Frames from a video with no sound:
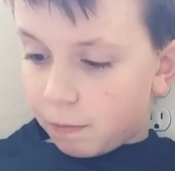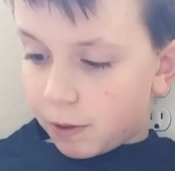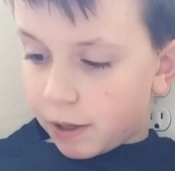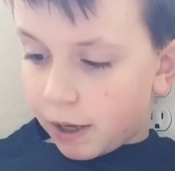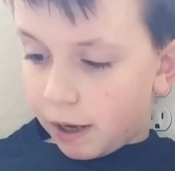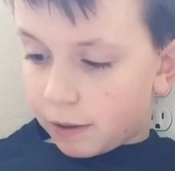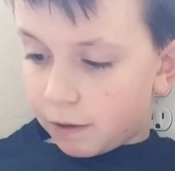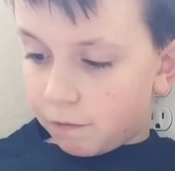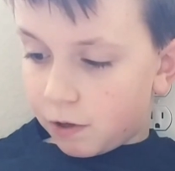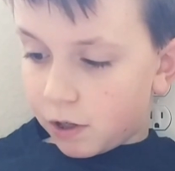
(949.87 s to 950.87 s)

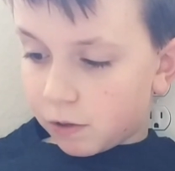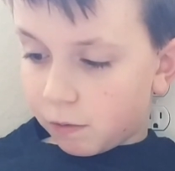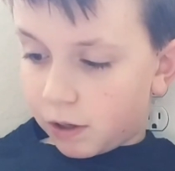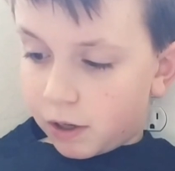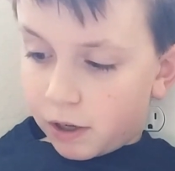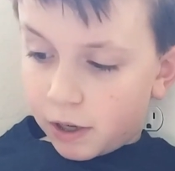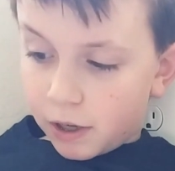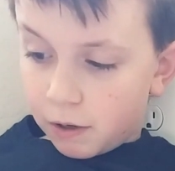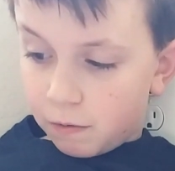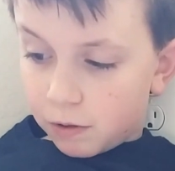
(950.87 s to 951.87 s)
behind the first one.
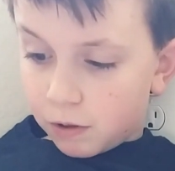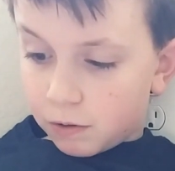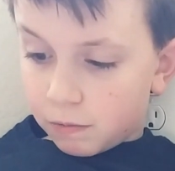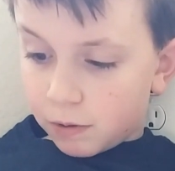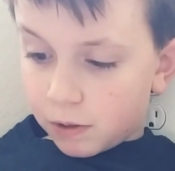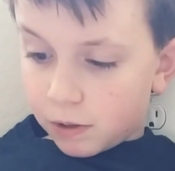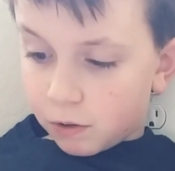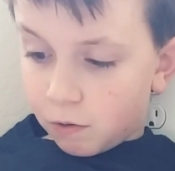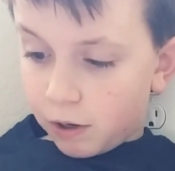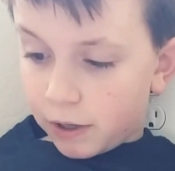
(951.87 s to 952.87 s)
It was
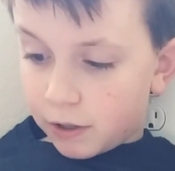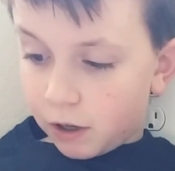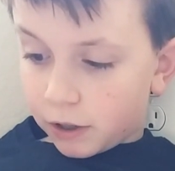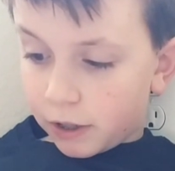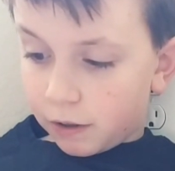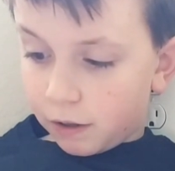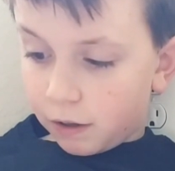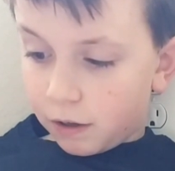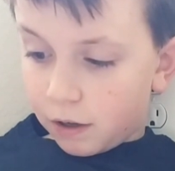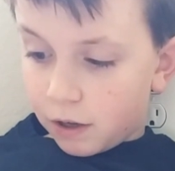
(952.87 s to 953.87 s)
almost quite dark in
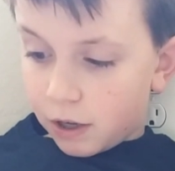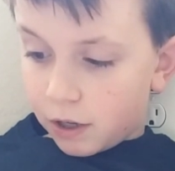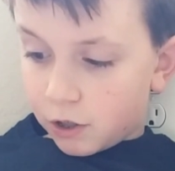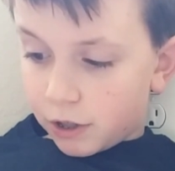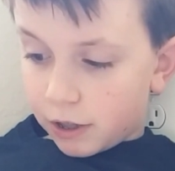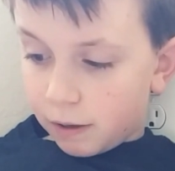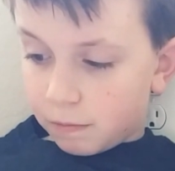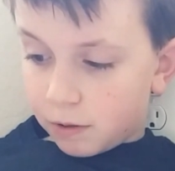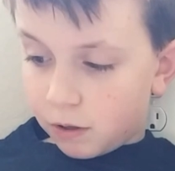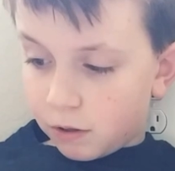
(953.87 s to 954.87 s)
there, and she
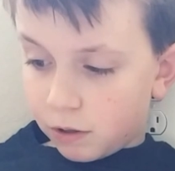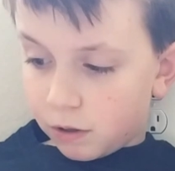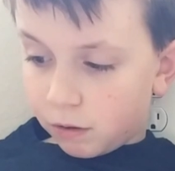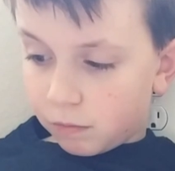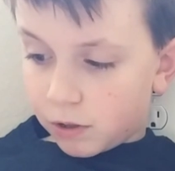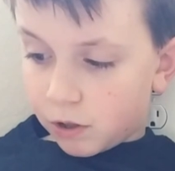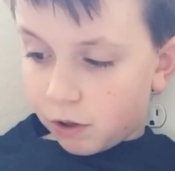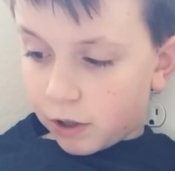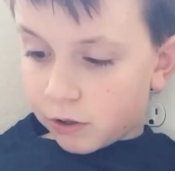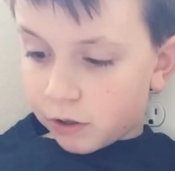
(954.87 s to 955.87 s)
kept her arms
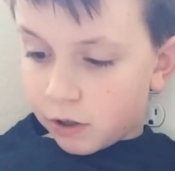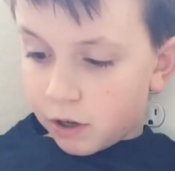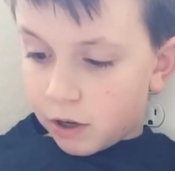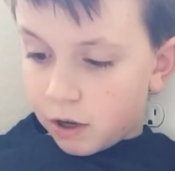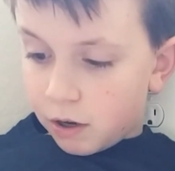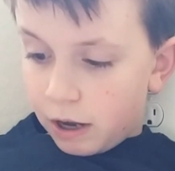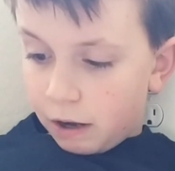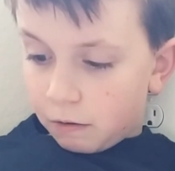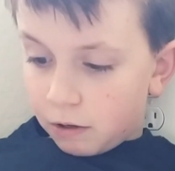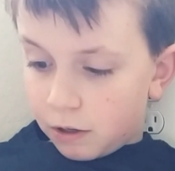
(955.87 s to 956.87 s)
stretched
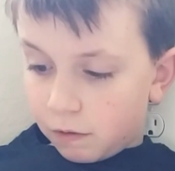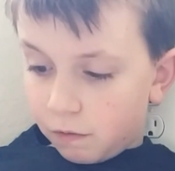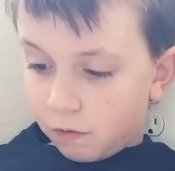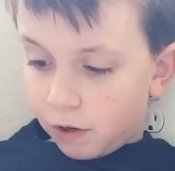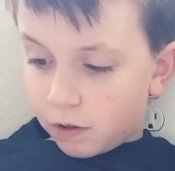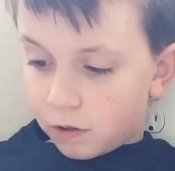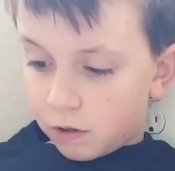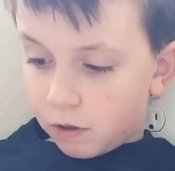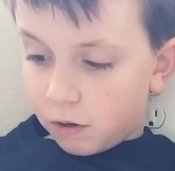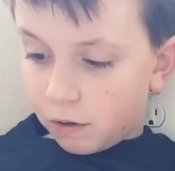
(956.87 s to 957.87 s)
out in the
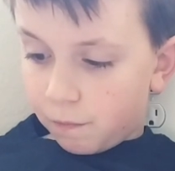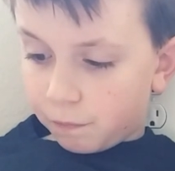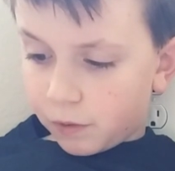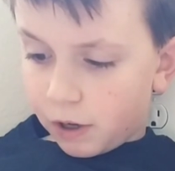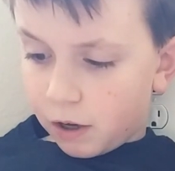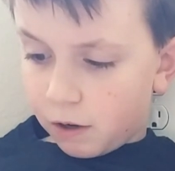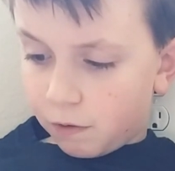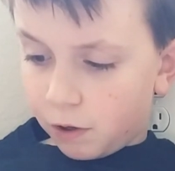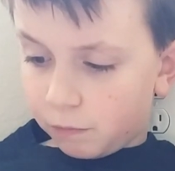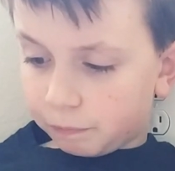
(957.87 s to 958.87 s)
front
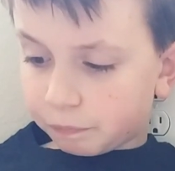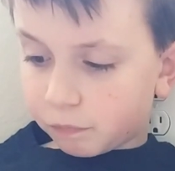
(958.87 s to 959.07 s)
of her